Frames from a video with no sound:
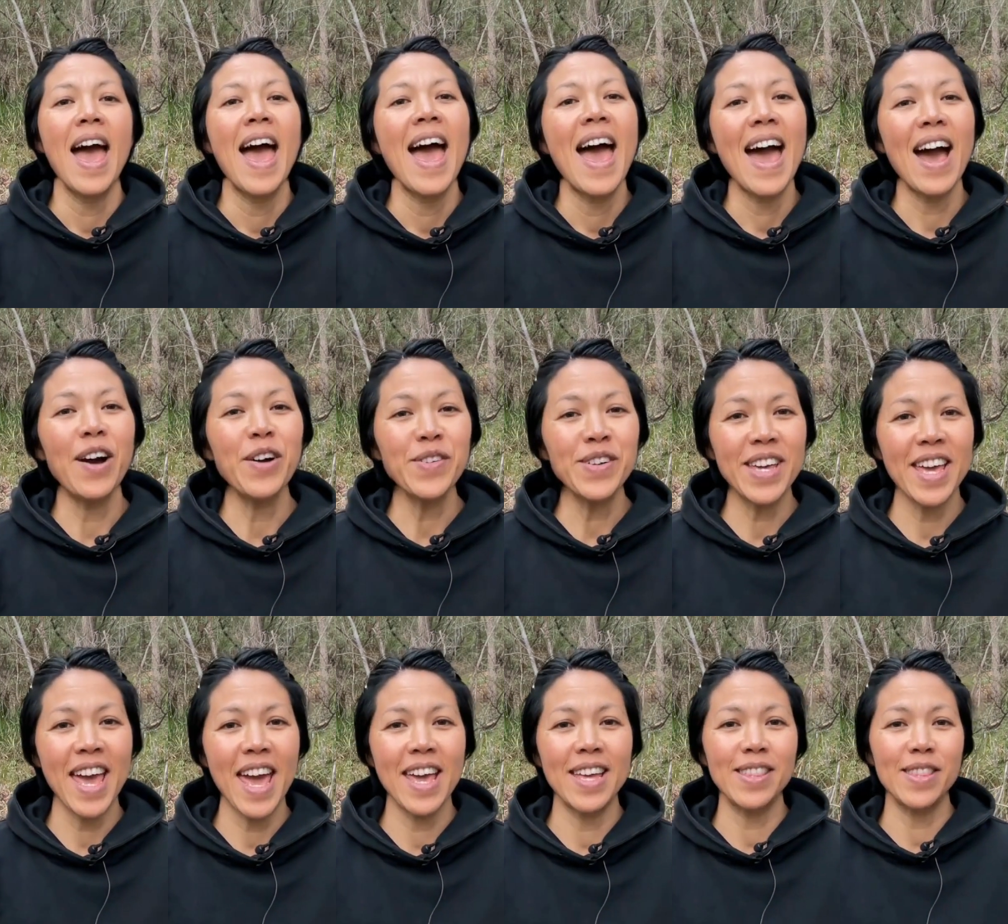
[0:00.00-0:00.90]
How
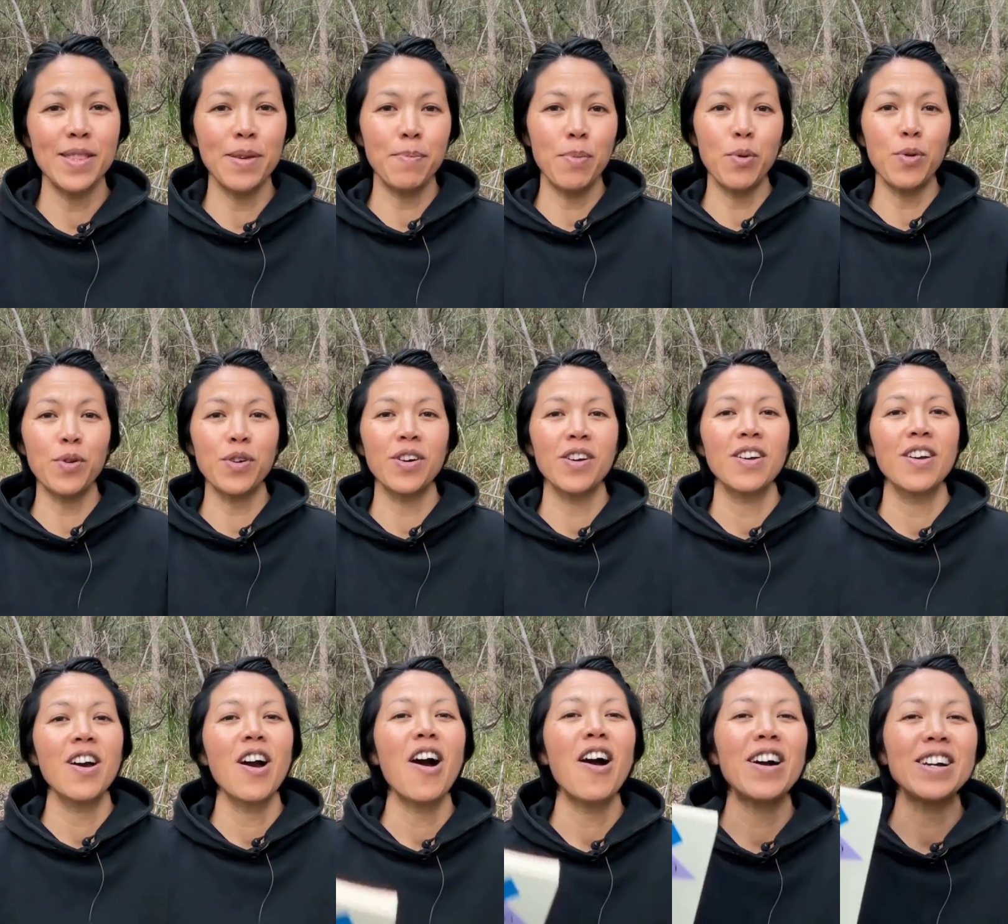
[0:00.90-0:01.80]
can the book,
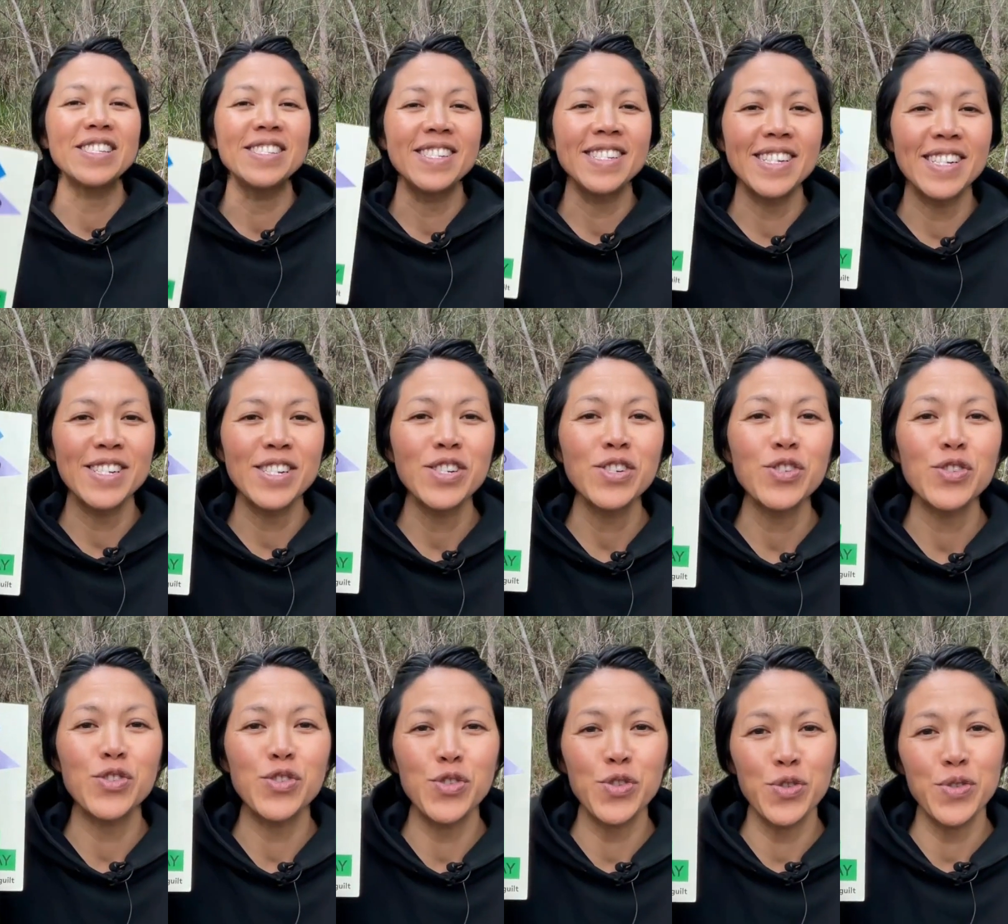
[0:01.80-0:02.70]
I
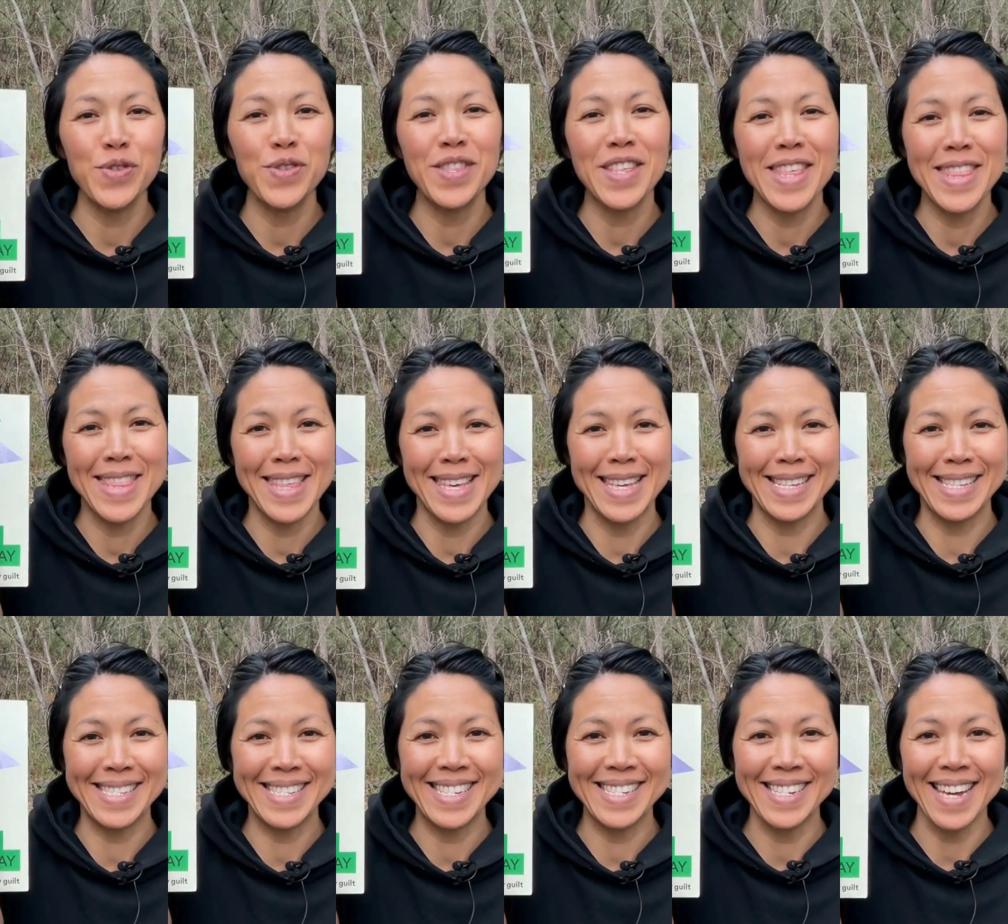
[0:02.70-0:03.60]
Didn't Do the
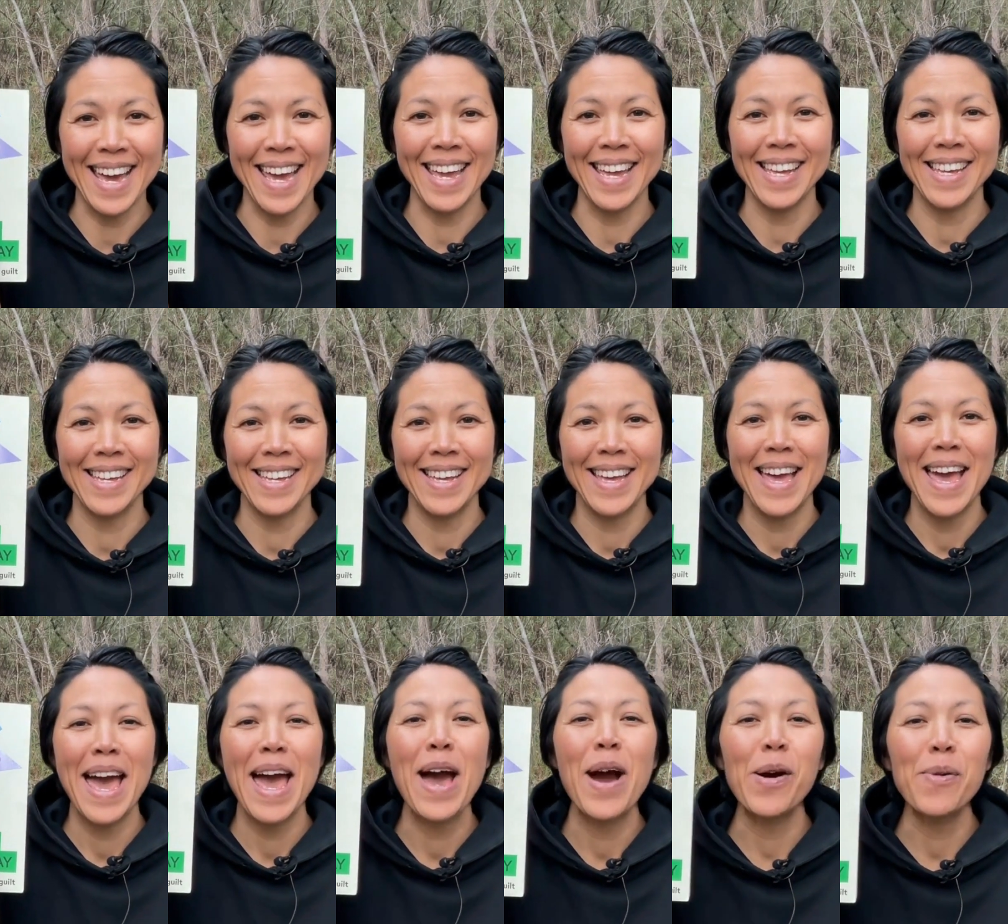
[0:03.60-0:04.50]
Thing Today,
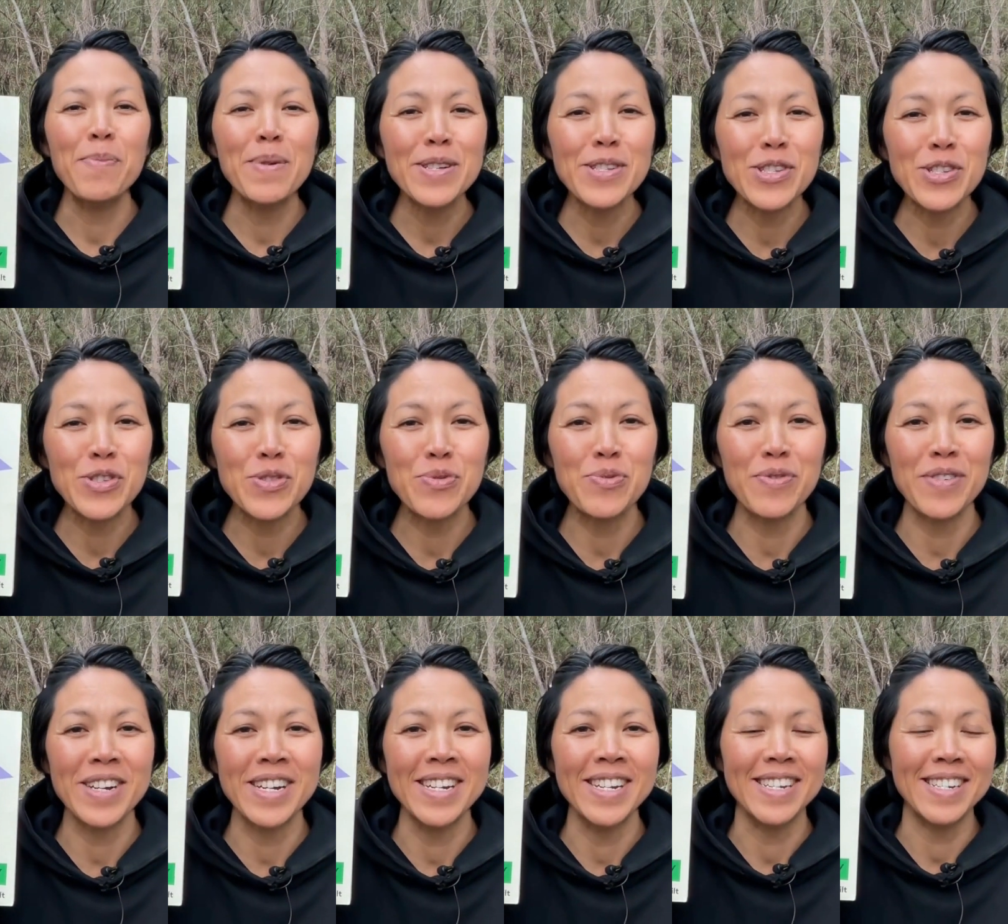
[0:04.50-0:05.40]
help us to
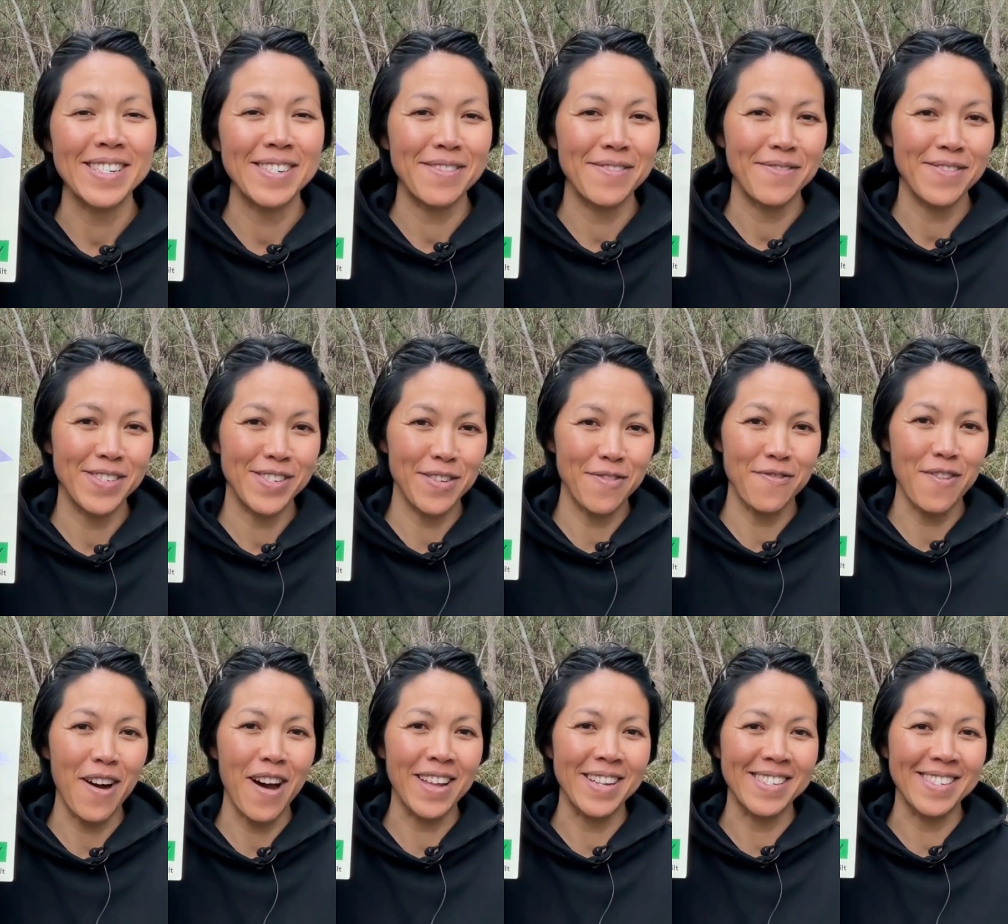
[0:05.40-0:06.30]

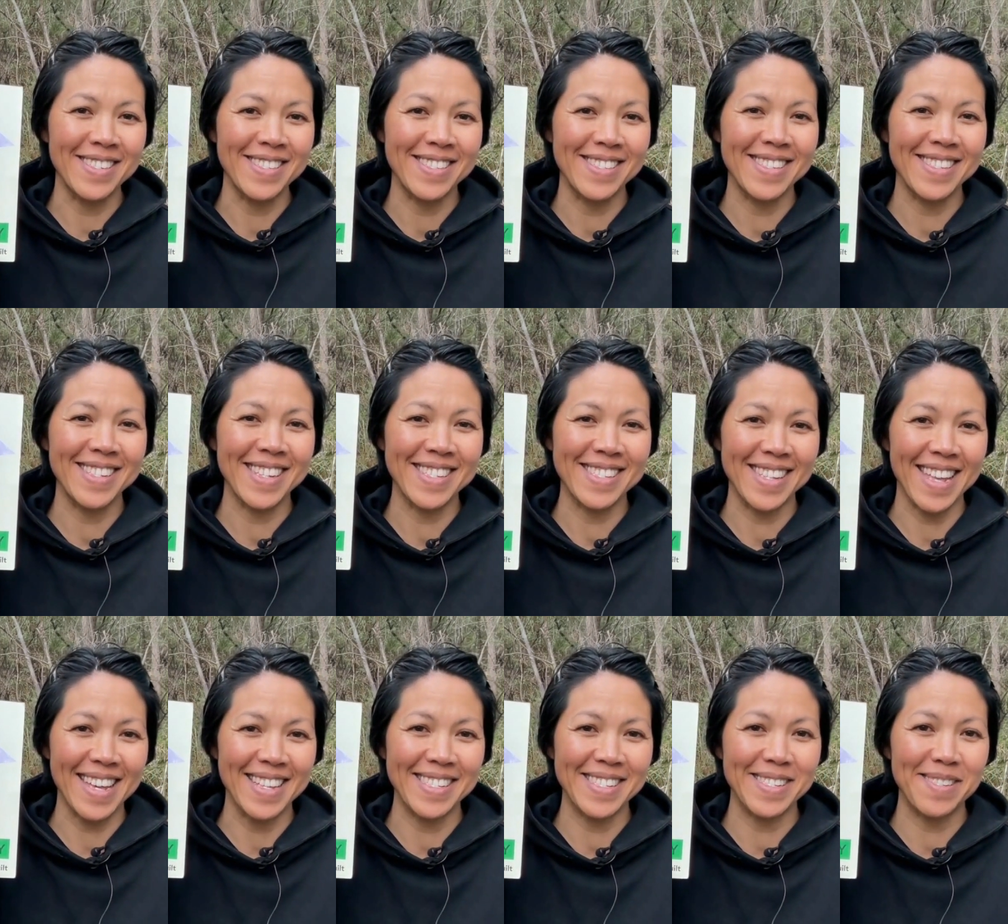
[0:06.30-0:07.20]
redefine
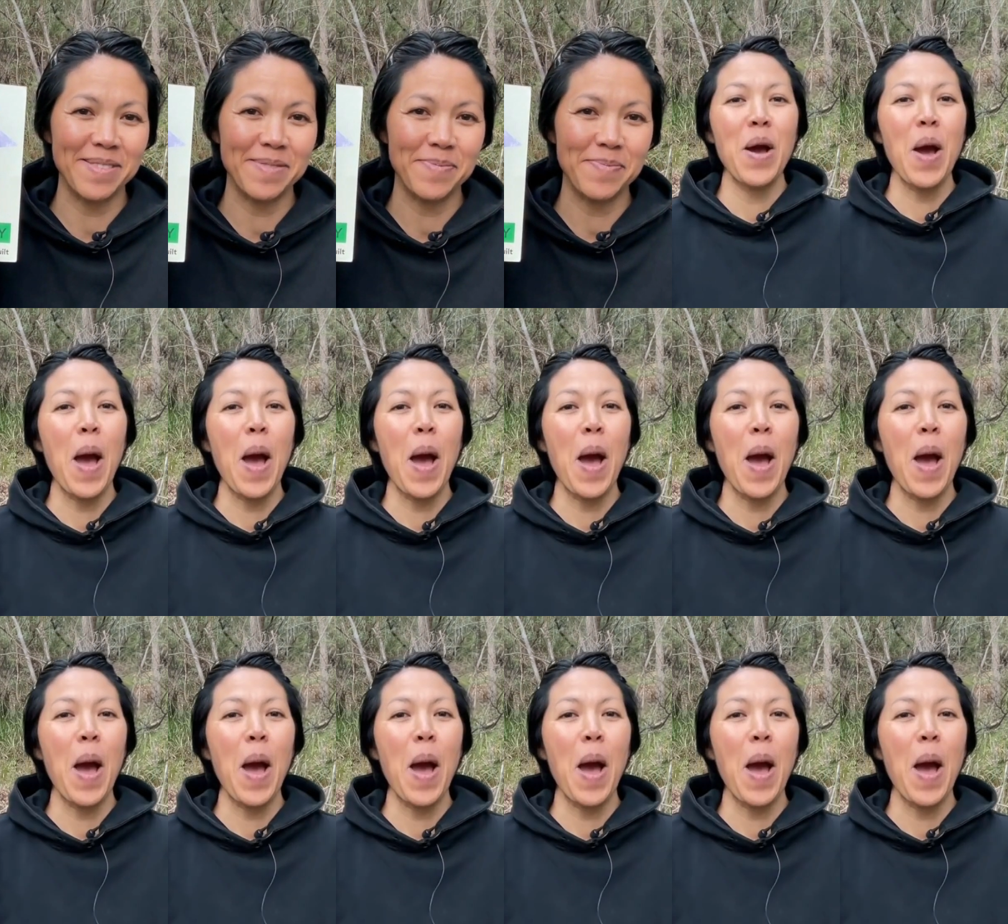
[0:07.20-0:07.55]
success?